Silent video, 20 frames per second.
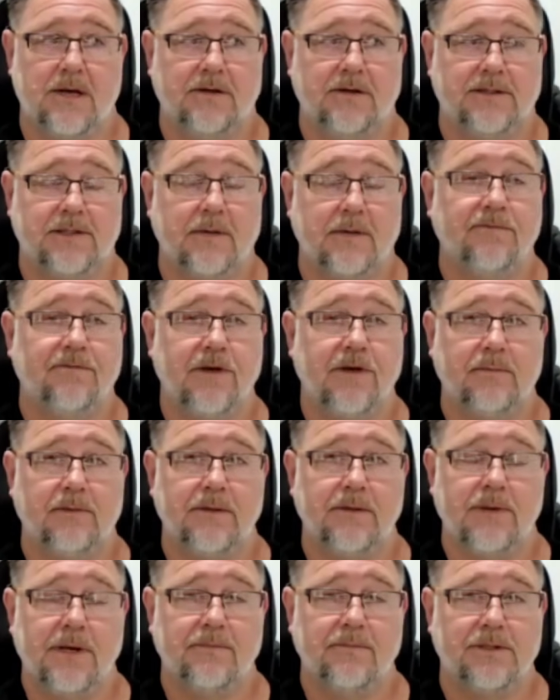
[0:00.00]
Some
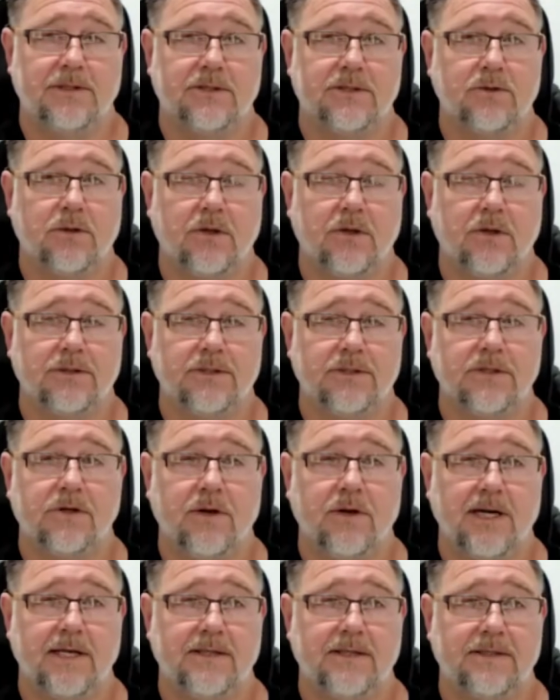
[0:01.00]
family members thought I was
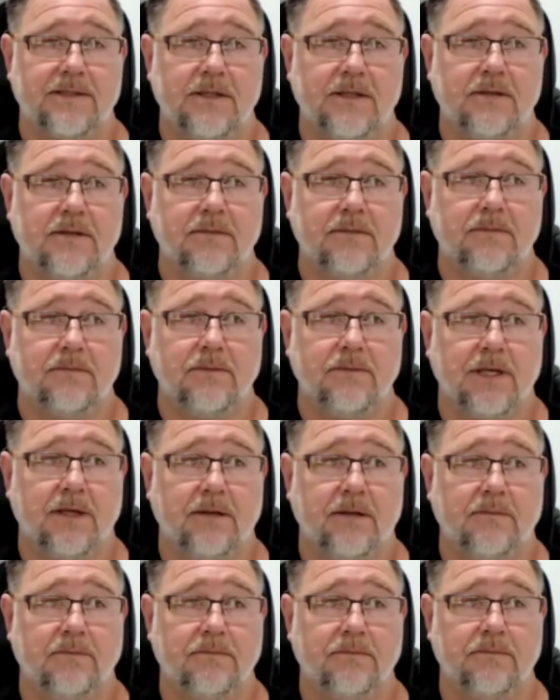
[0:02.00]
crazy,
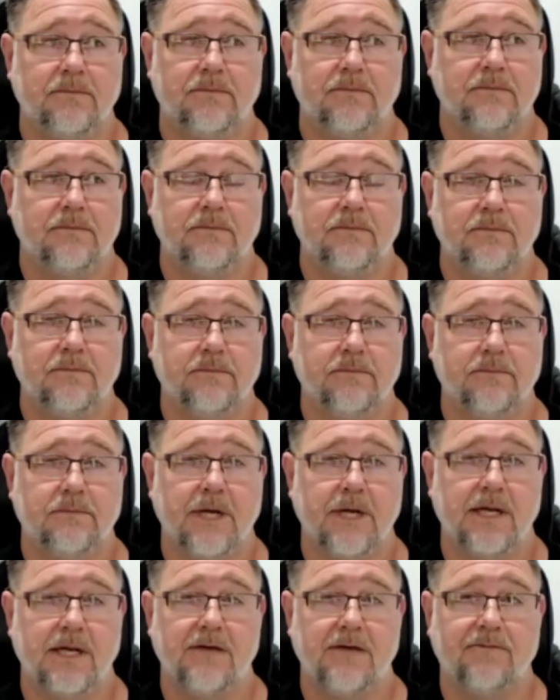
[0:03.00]
um,
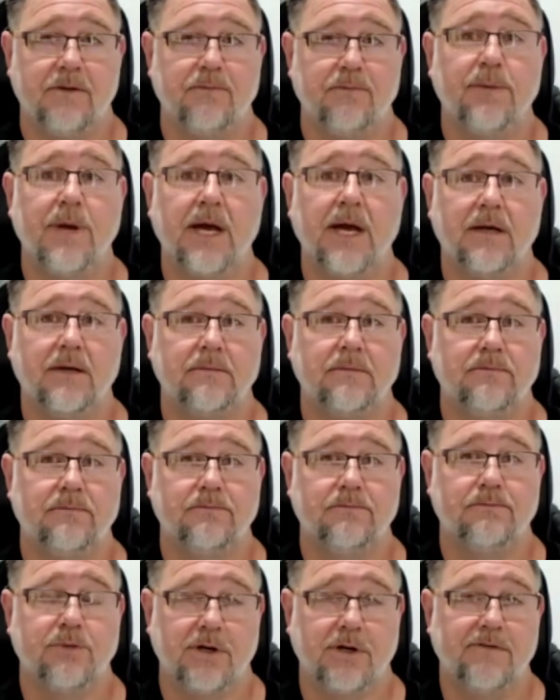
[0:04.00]
and even back
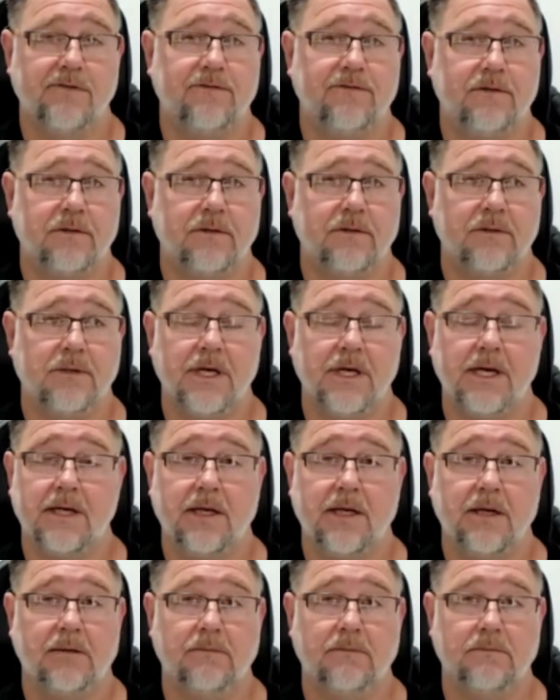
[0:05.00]
briefed
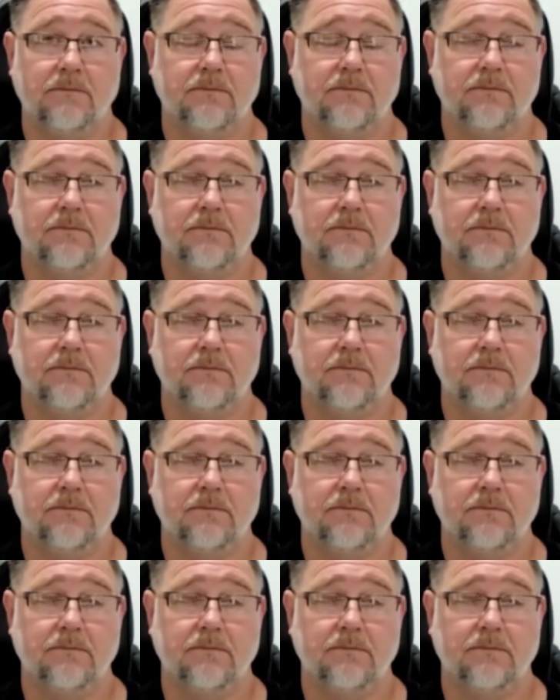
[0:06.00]
Nina